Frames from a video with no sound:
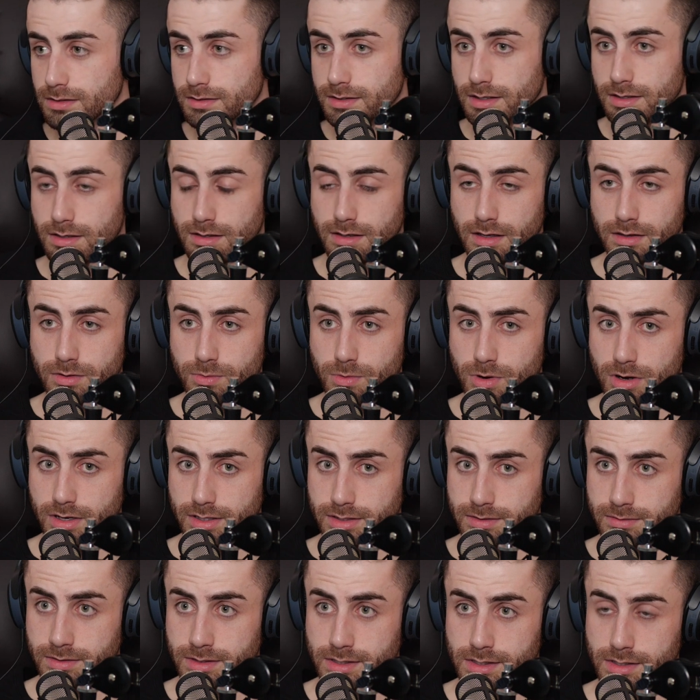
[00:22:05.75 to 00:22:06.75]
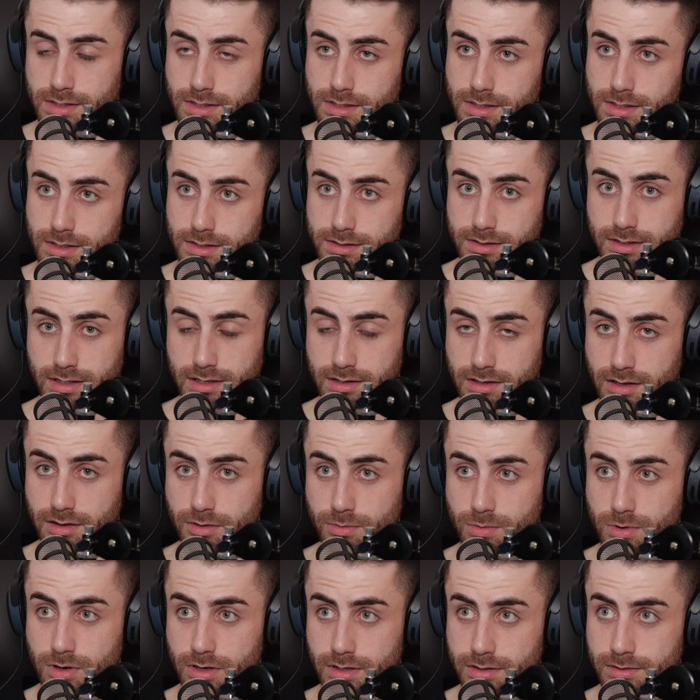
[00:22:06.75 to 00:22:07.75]
Did another one.
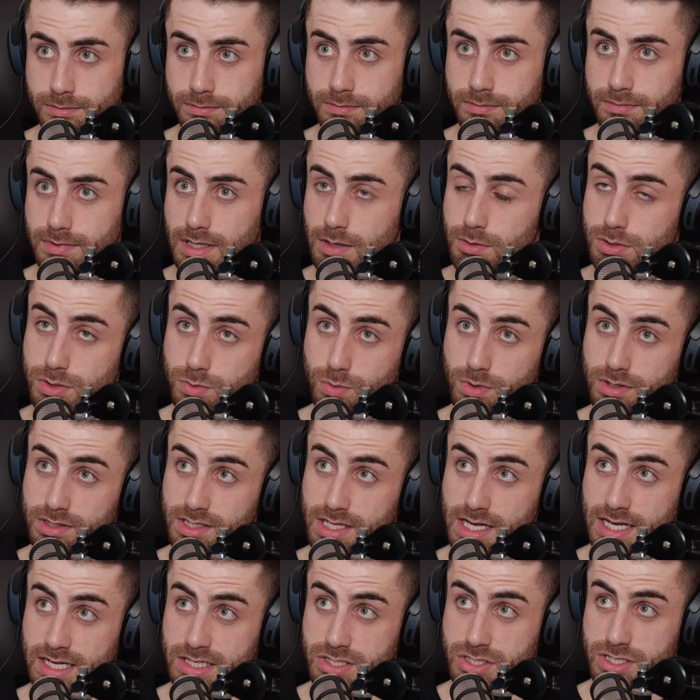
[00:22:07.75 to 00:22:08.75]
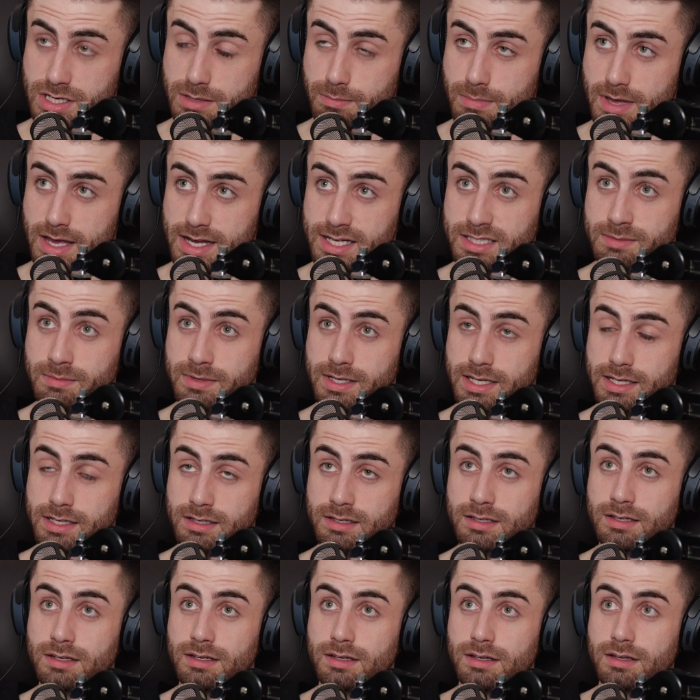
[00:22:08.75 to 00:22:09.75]
There was one that actually made
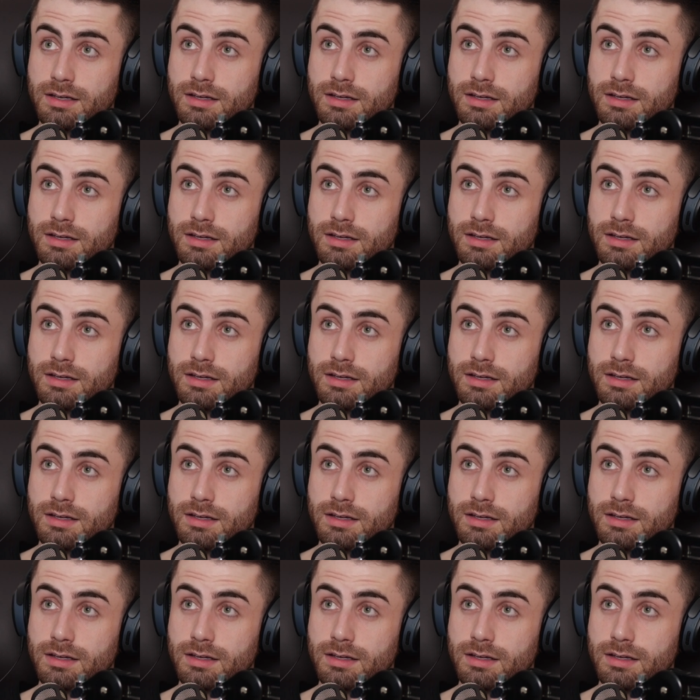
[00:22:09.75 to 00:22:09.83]
me,